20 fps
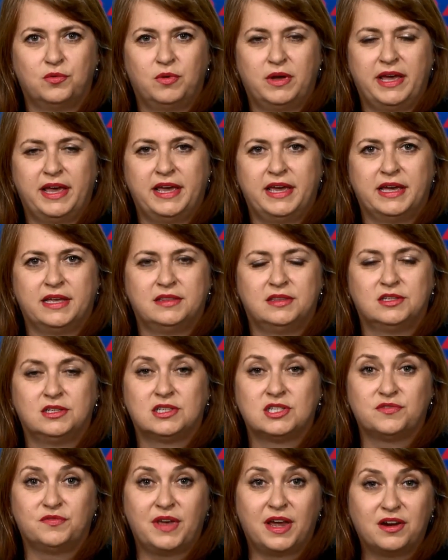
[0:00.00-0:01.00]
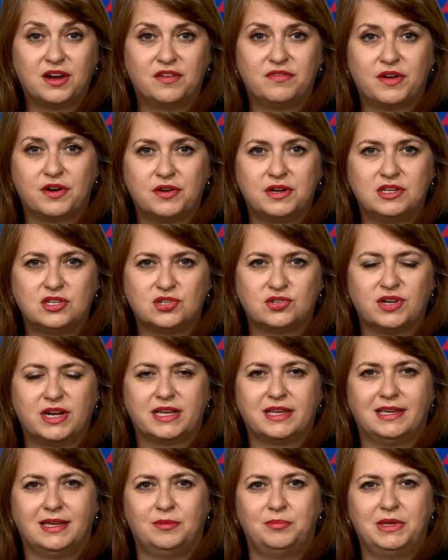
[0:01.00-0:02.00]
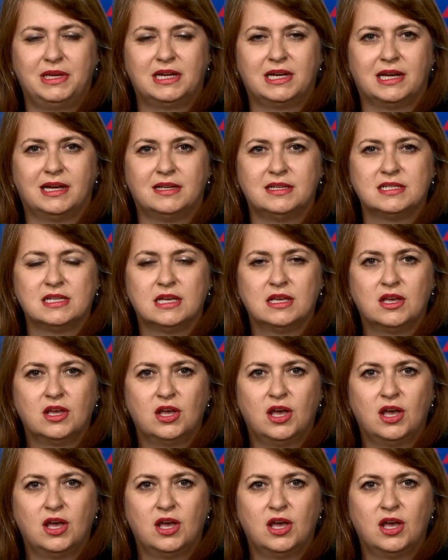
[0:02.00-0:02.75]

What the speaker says: way, and it's very, very tricky because